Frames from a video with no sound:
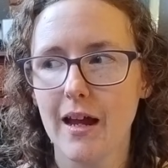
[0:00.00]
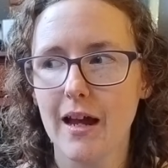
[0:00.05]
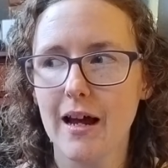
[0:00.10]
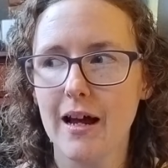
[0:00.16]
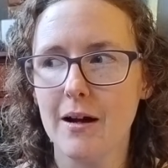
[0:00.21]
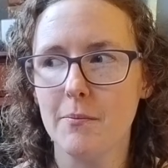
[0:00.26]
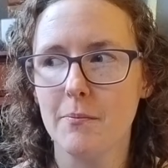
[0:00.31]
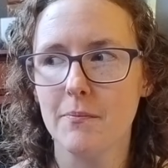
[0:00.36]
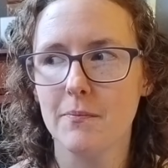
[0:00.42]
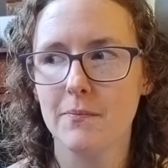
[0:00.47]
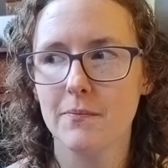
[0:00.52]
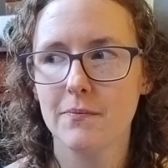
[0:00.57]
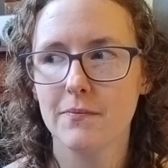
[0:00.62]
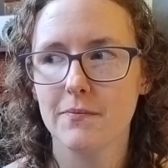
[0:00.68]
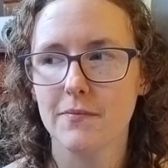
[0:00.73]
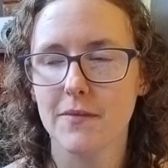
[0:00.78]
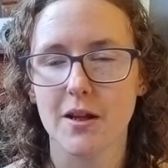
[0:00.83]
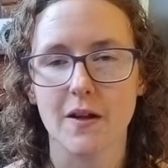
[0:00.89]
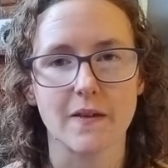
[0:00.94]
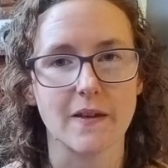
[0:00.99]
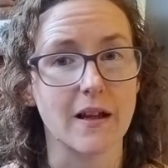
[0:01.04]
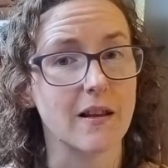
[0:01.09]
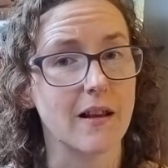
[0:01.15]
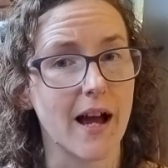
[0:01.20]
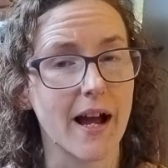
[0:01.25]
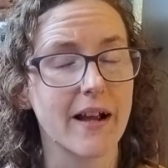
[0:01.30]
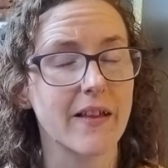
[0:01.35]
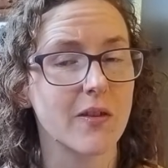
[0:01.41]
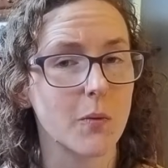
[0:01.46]
because I
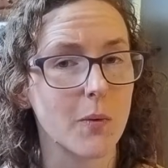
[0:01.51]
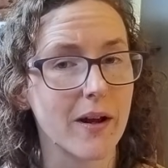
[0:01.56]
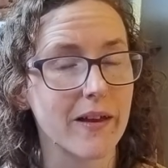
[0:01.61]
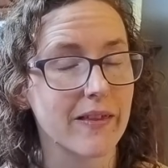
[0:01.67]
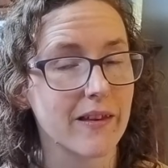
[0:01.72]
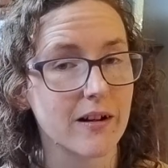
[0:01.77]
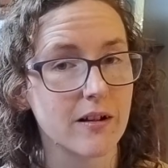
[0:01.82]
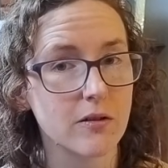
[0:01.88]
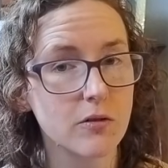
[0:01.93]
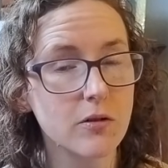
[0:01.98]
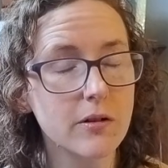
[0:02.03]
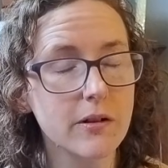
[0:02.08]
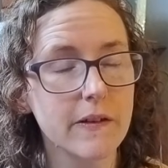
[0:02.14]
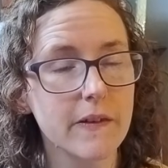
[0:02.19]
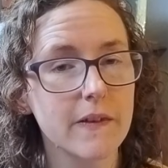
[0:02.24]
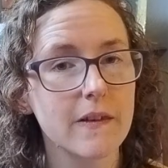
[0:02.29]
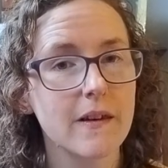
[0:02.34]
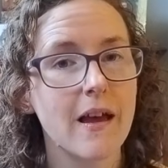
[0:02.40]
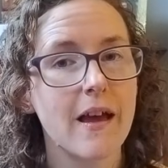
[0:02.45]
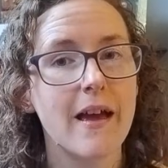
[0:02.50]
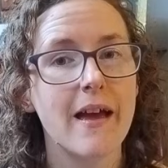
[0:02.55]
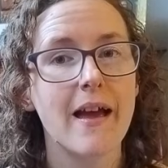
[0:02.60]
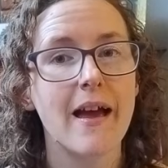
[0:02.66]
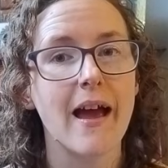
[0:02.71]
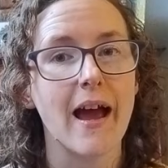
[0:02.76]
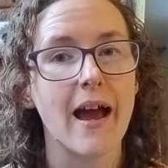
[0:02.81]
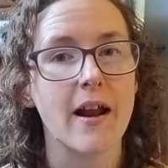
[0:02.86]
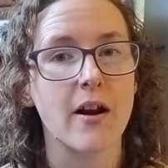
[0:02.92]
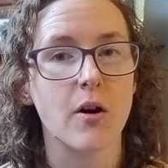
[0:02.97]
like the way that it looks.
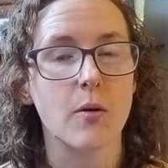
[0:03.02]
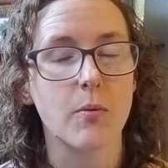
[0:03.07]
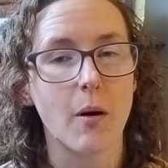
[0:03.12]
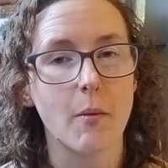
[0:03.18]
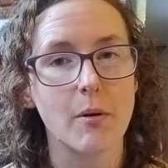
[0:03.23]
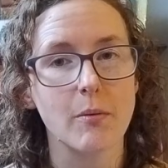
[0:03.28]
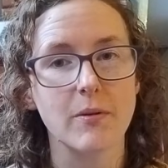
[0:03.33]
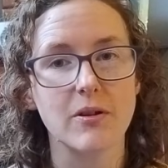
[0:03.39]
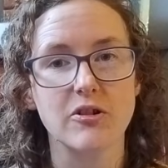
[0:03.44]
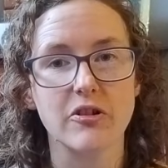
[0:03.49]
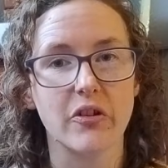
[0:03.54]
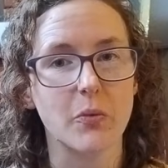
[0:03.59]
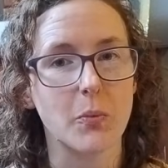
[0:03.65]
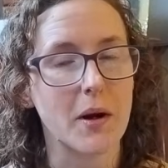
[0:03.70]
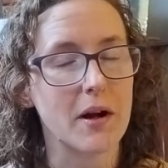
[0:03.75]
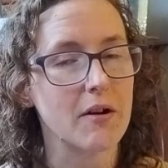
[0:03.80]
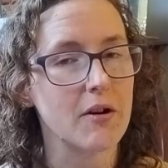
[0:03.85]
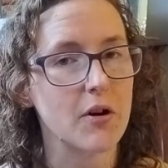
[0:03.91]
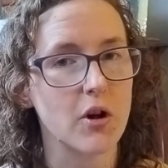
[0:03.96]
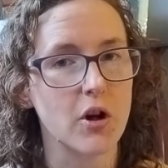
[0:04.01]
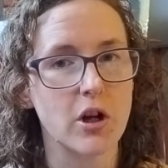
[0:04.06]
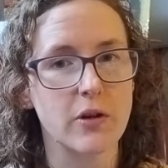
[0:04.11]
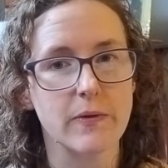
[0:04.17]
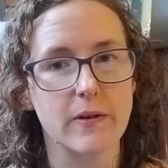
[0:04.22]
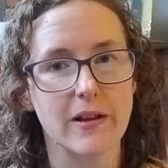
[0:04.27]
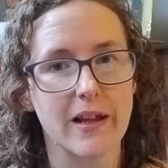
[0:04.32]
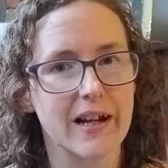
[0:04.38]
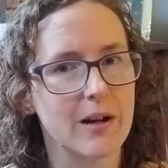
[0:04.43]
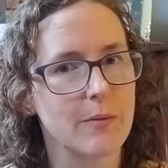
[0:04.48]
And I'll probably just wear it
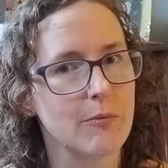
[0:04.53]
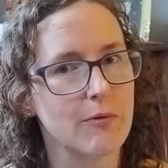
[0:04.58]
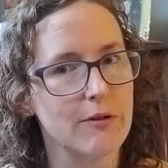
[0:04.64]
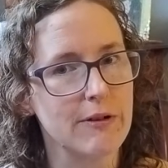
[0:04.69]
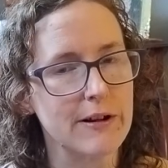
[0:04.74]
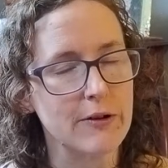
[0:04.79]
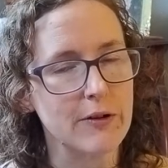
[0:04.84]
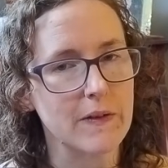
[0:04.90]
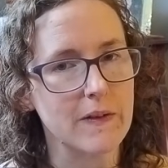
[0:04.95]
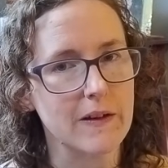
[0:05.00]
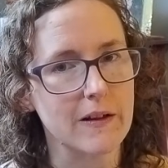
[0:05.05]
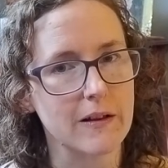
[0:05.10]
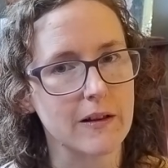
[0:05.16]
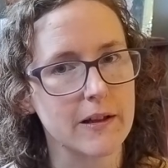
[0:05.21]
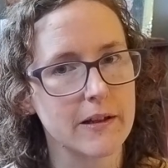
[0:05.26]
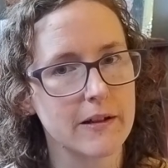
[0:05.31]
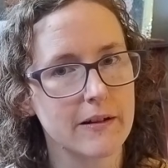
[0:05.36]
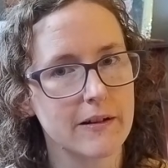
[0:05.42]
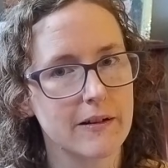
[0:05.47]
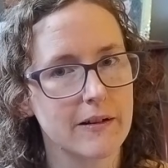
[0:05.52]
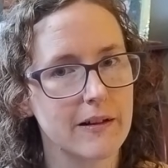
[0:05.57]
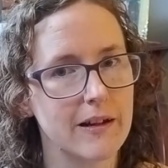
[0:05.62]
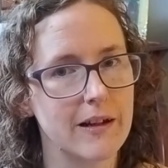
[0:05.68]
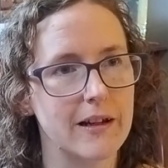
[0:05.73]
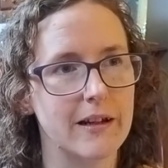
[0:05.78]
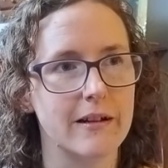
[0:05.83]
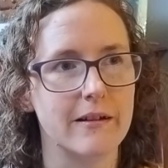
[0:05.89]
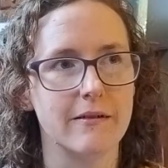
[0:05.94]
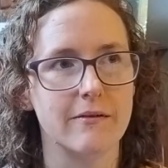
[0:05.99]
over like a merino singlet
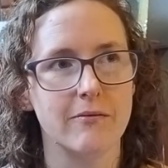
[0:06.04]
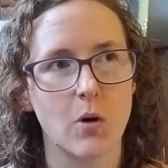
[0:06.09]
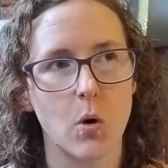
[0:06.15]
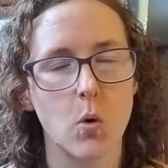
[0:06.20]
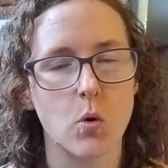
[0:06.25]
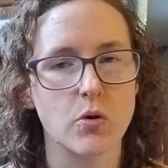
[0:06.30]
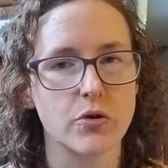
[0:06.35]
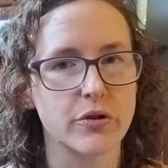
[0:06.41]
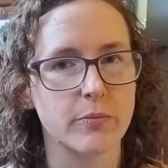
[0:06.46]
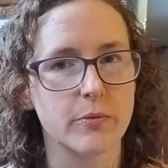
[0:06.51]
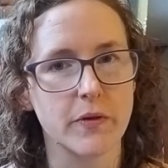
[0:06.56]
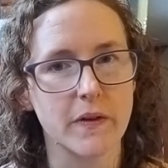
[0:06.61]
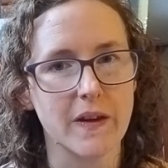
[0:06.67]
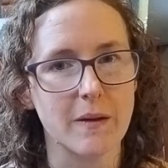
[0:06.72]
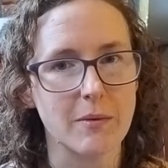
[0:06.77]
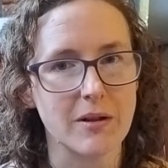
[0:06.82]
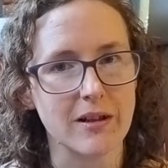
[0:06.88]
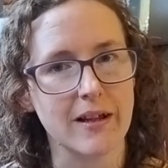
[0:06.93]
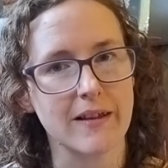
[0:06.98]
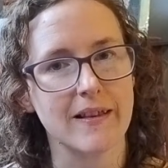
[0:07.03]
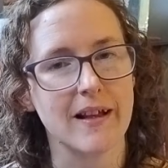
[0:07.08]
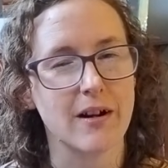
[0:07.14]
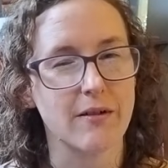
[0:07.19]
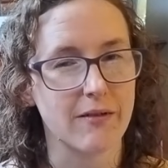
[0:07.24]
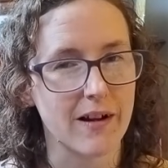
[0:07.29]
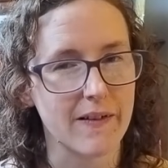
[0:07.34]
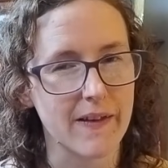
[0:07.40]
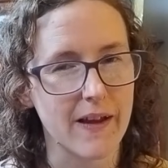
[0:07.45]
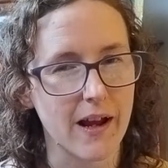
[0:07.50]
in autumn or something like that
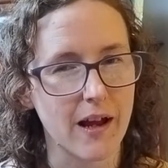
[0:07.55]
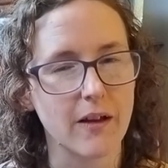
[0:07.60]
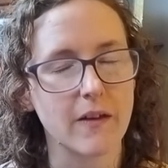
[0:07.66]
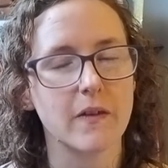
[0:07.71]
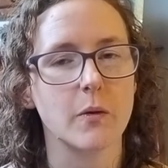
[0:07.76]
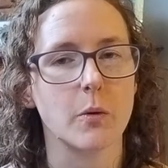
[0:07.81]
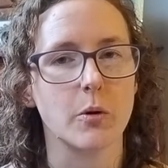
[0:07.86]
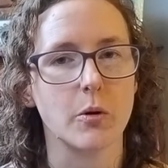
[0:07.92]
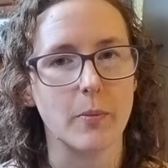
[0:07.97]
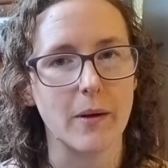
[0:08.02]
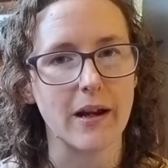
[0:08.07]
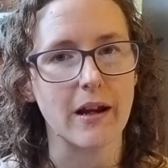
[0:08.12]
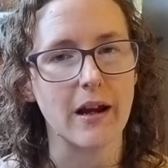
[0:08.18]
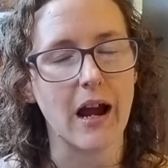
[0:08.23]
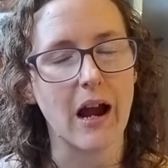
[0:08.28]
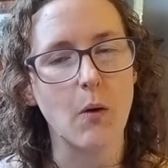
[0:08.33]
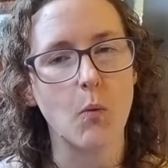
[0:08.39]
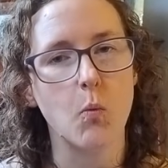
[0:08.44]
around the house. So it'll be